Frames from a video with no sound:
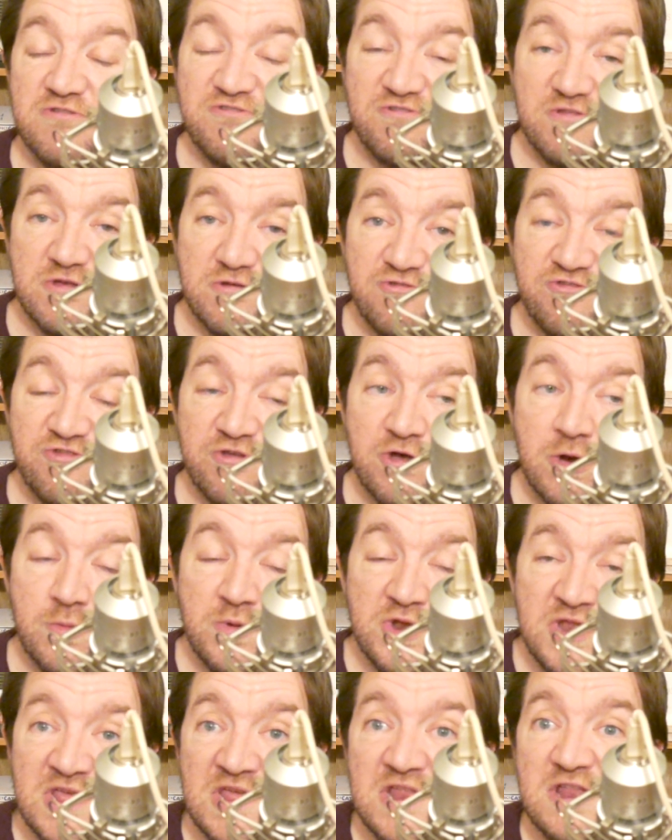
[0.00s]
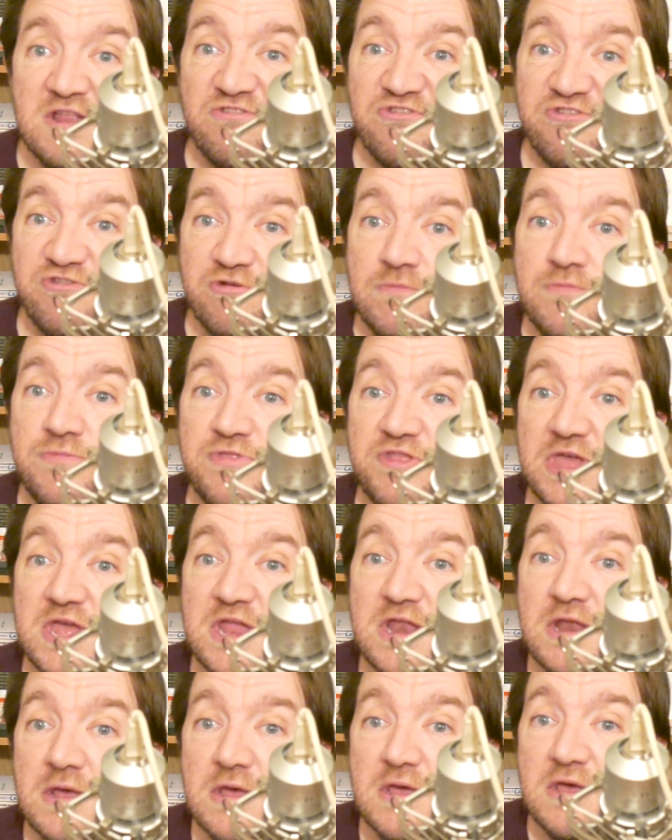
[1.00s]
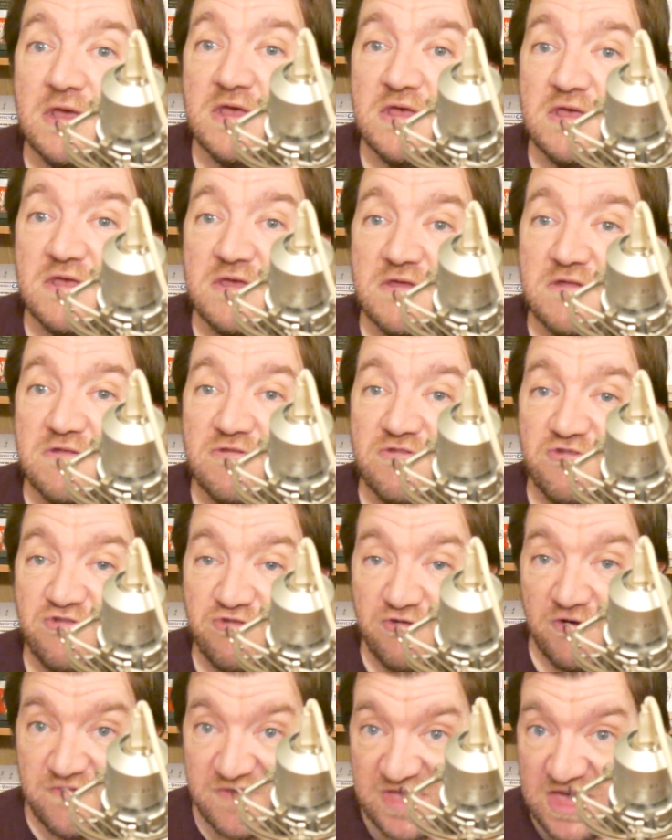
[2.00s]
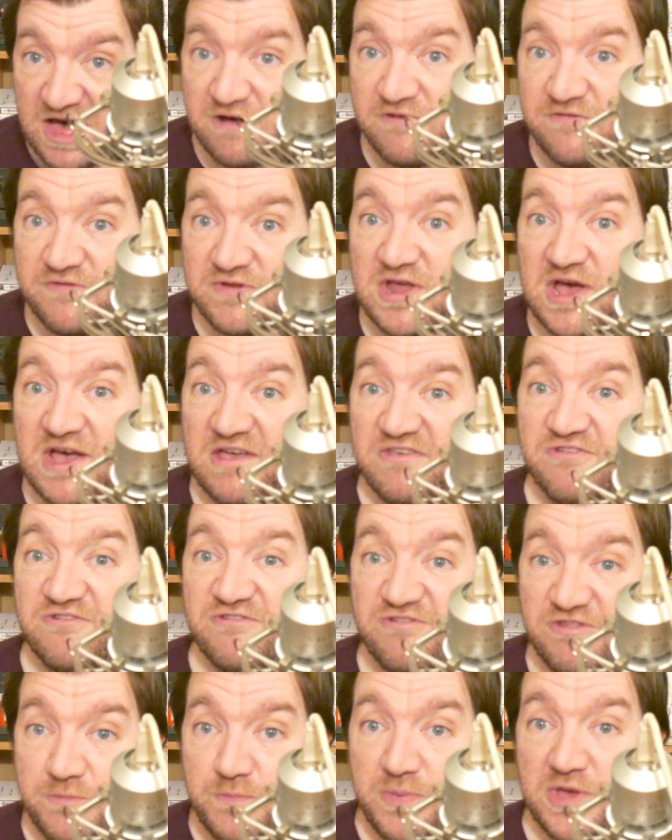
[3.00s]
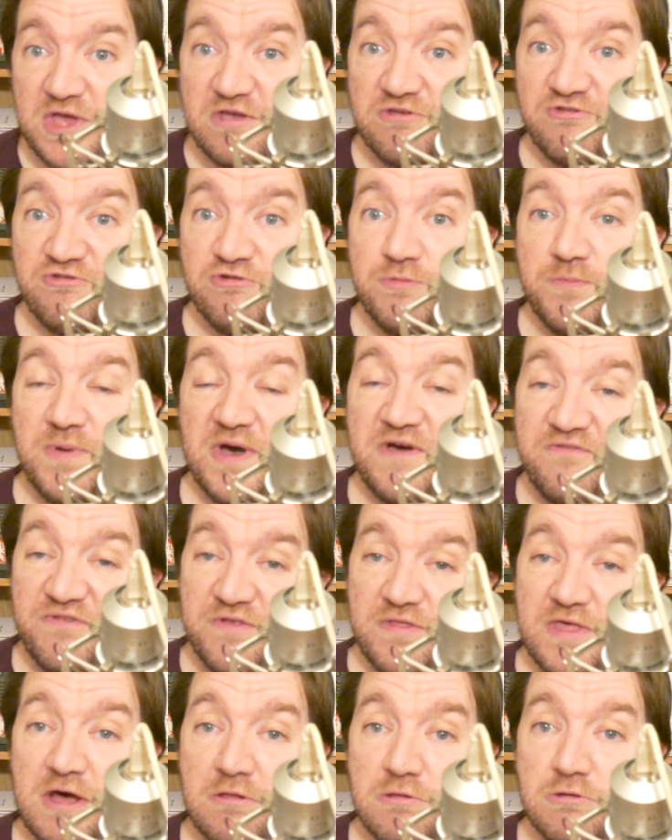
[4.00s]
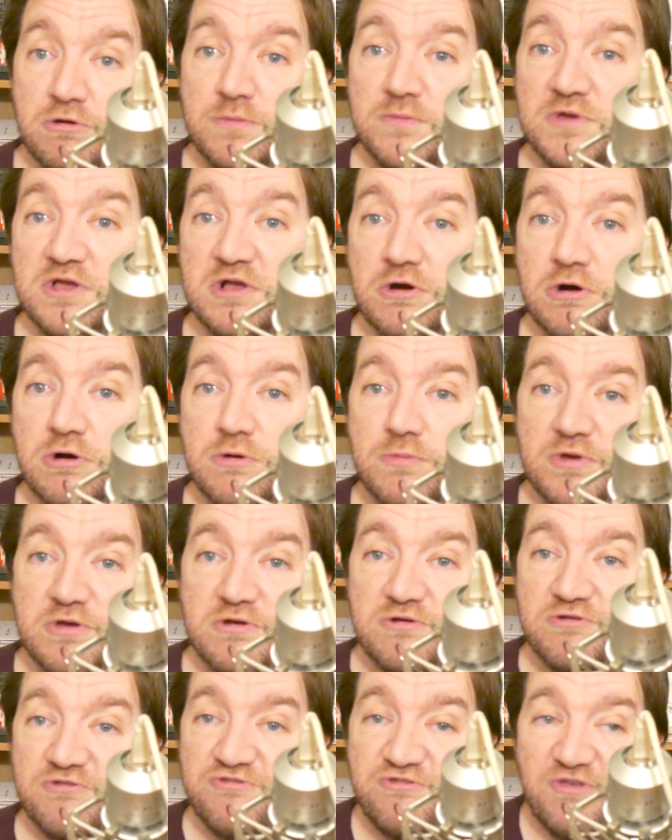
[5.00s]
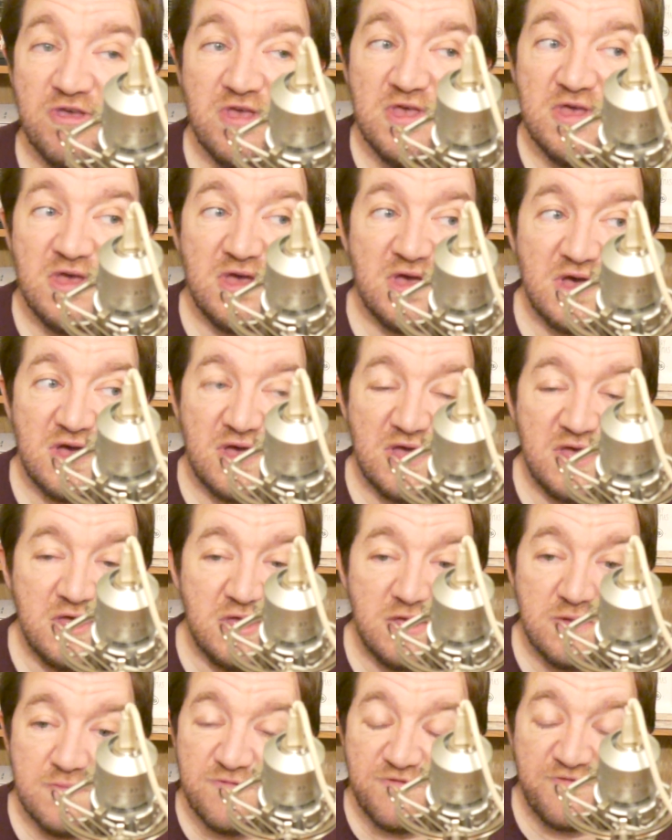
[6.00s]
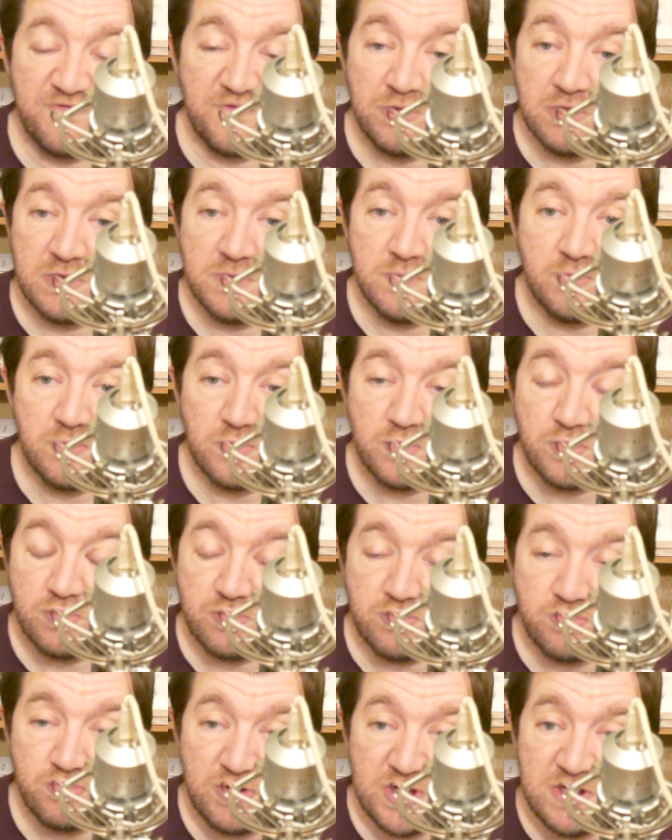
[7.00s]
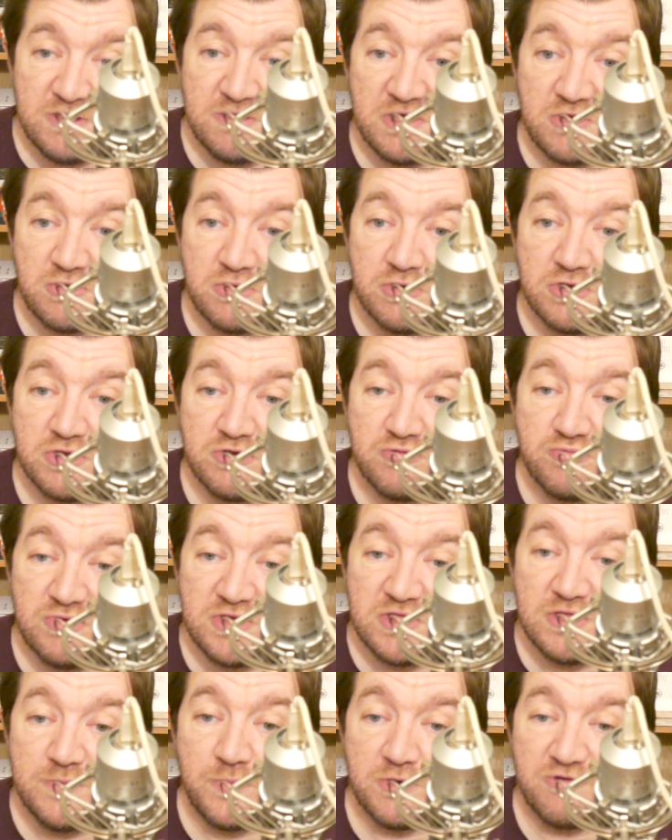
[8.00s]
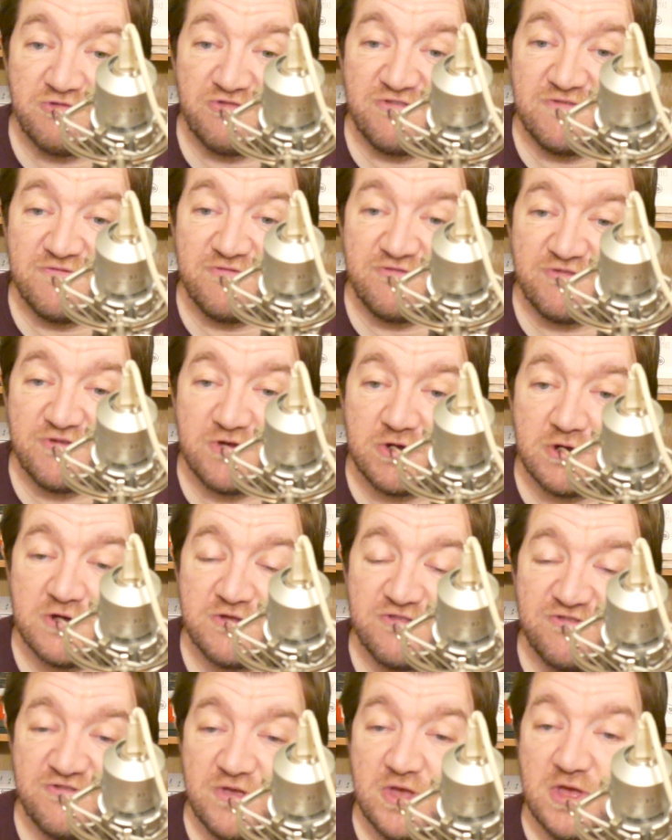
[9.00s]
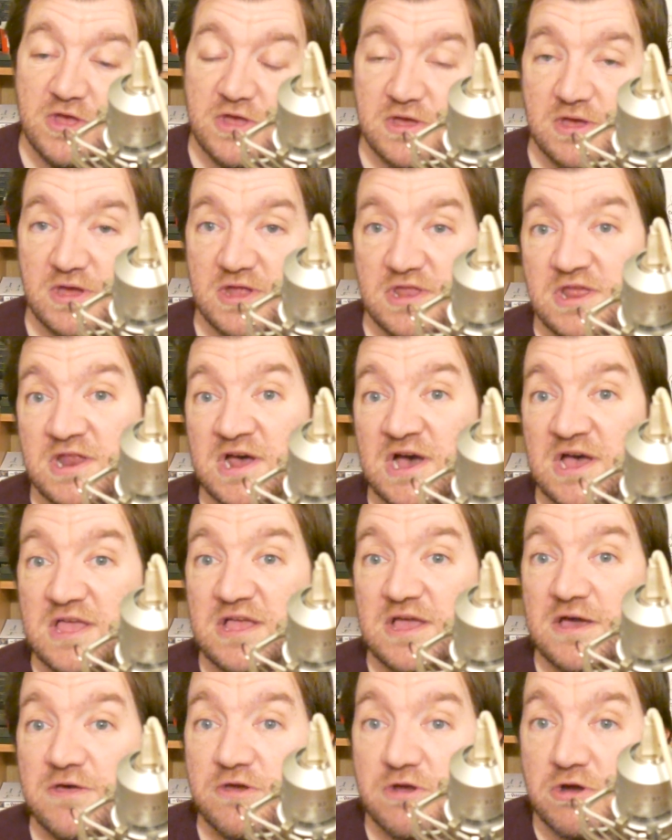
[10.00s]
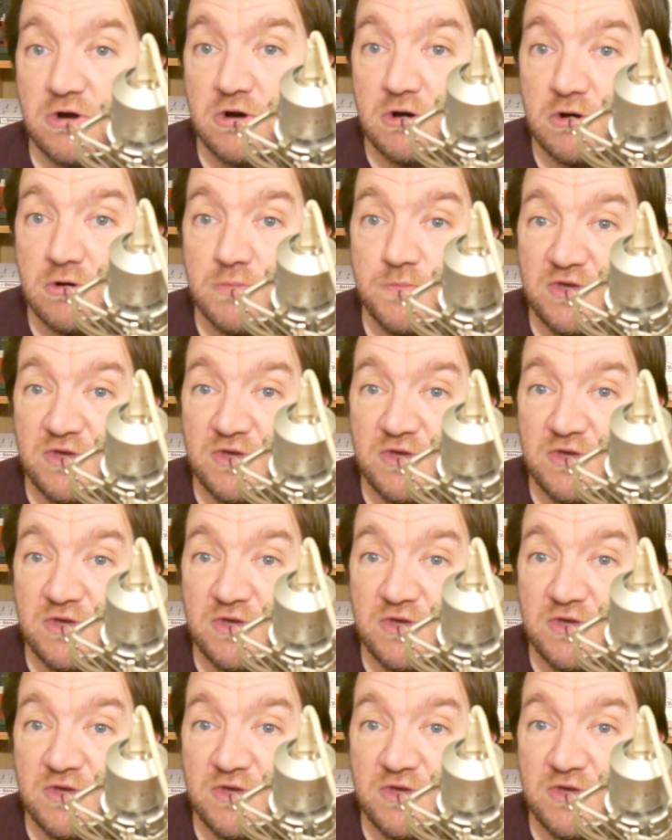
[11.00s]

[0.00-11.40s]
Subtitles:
And we needed something to sort of galvanise us to pick us up after that Lookman goal because Fulham really good, really positive start, and United get the goal.